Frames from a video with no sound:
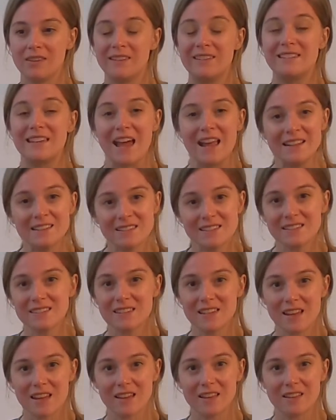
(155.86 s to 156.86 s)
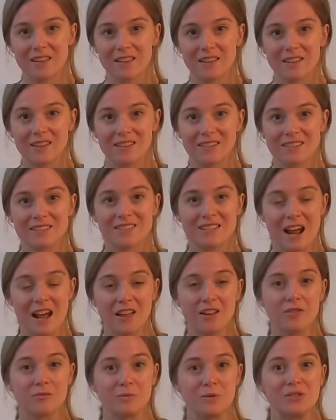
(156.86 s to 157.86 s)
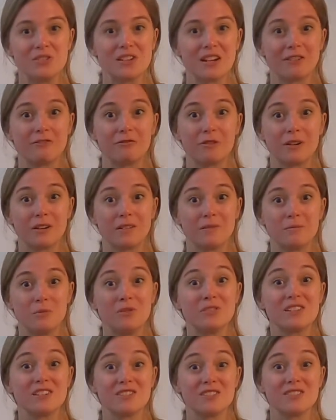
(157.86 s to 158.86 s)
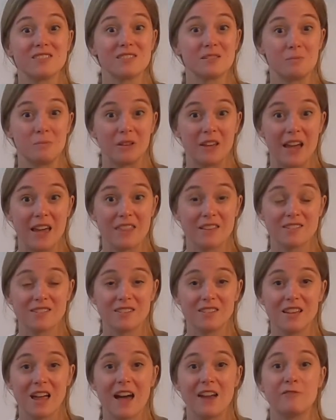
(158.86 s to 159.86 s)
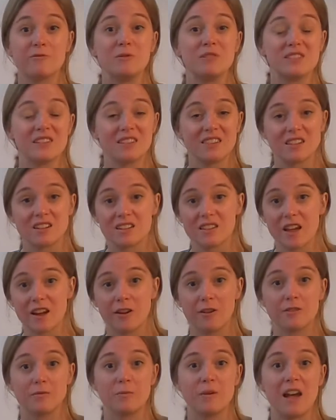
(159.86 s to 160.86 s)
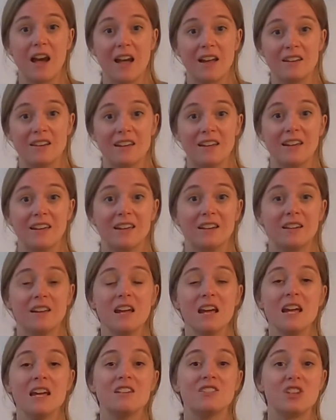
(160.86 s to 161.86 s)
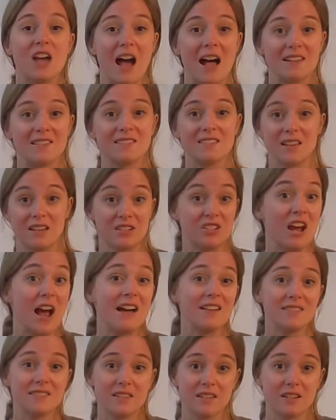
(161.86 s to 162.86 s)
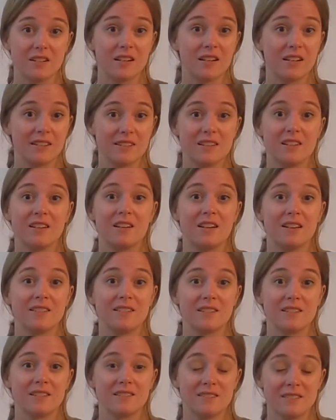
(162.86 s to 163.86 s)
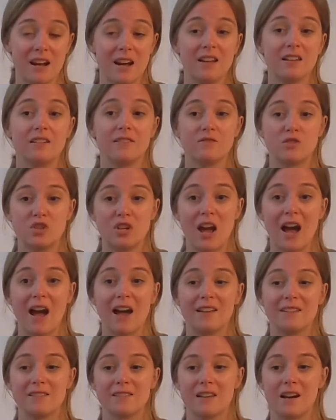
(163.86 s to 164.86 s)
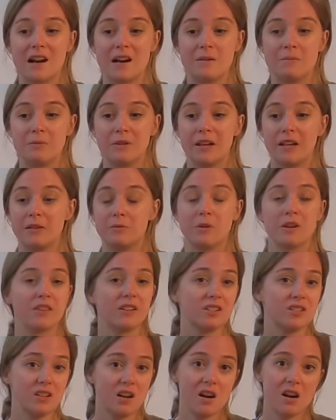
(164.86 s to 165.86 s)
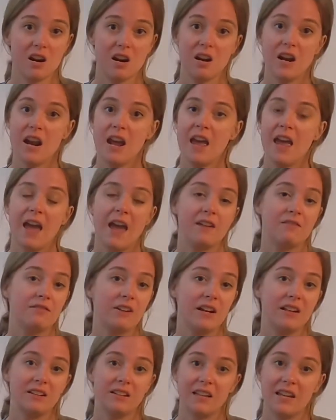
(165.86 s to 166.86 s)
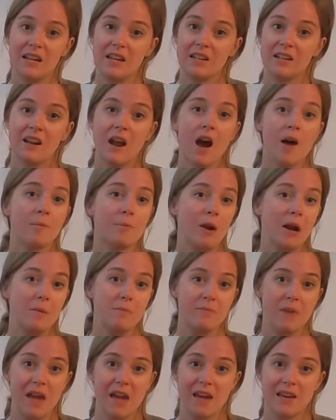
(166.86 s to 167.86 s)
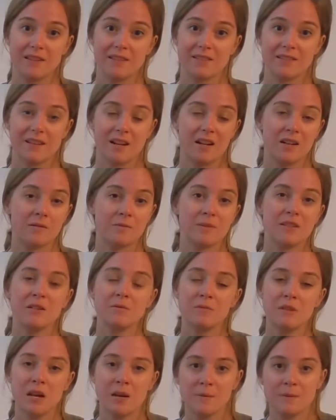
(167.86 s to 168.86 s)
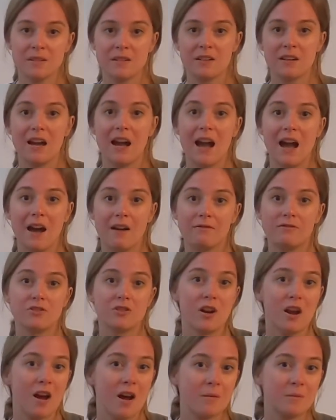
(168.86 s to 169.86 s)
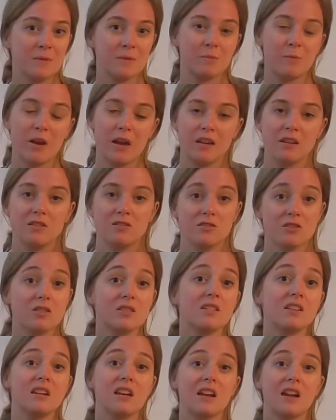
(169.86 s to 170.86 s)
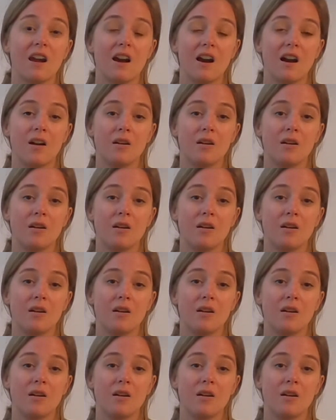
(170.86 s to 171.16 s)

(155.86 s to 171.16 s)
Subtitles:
dense style of music for musicians to play. There's a lot of music theory that goes behind it, and jazz theory. It's a style of jazz played with guitar and violin and upright bass. Sometimes you'll have drums, but usually